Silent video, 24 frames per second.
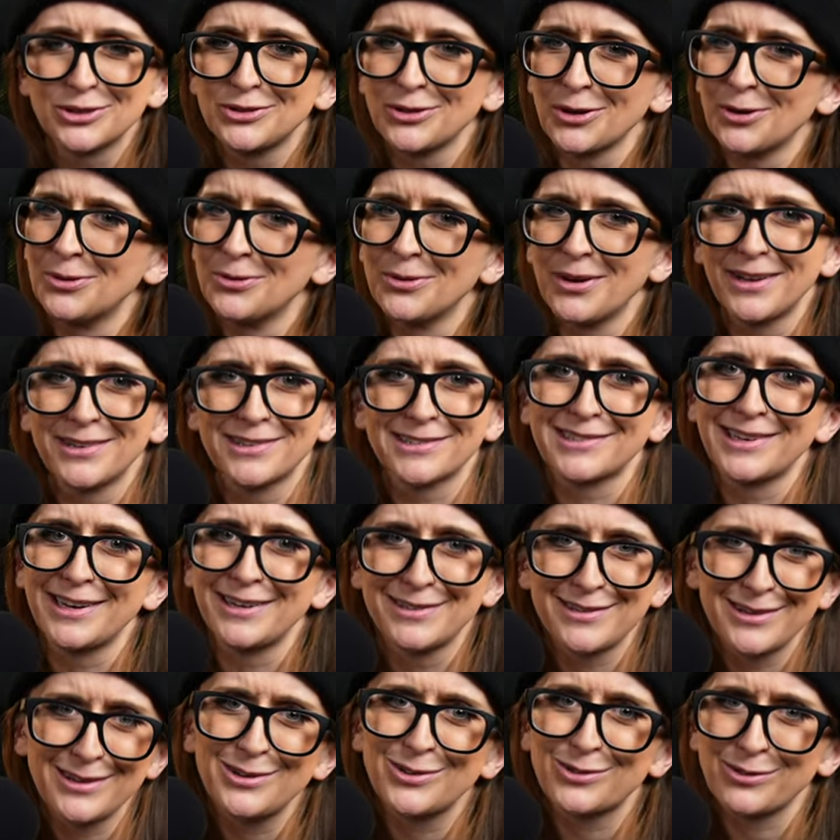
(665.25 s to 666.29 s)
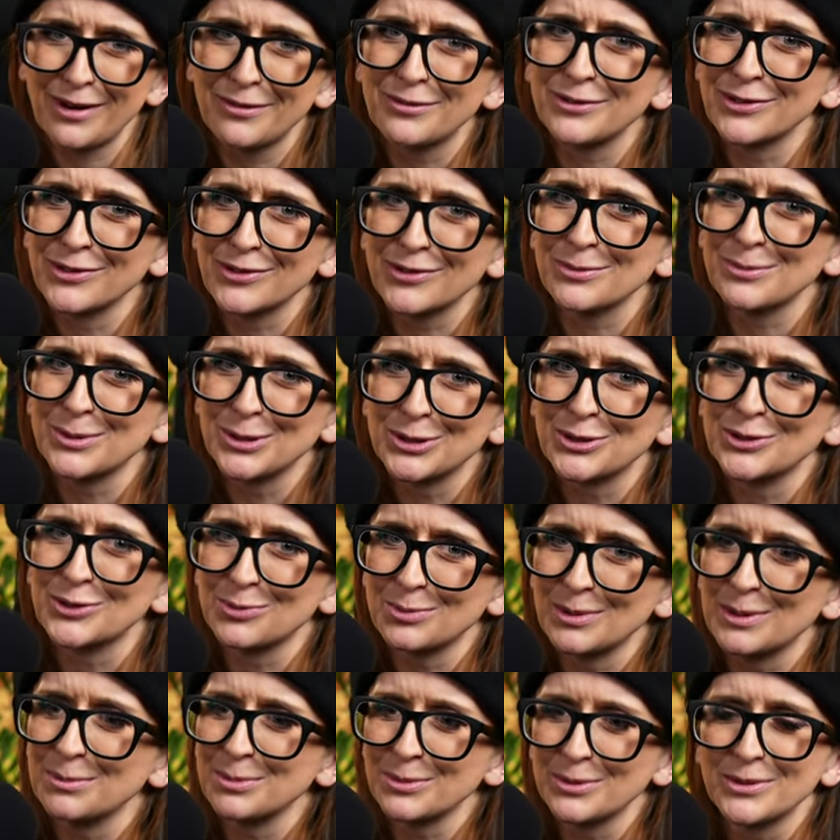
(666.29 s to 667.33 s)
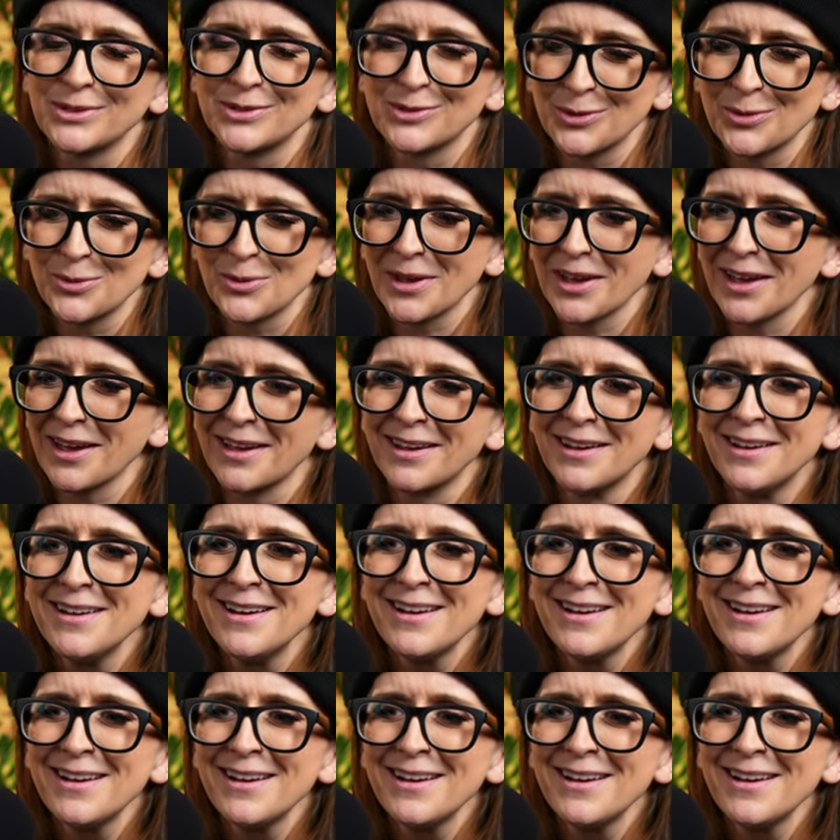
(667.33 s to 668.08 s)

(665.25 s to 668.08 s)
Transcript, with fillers: Don't hesitate to use reference images, people. It's okay.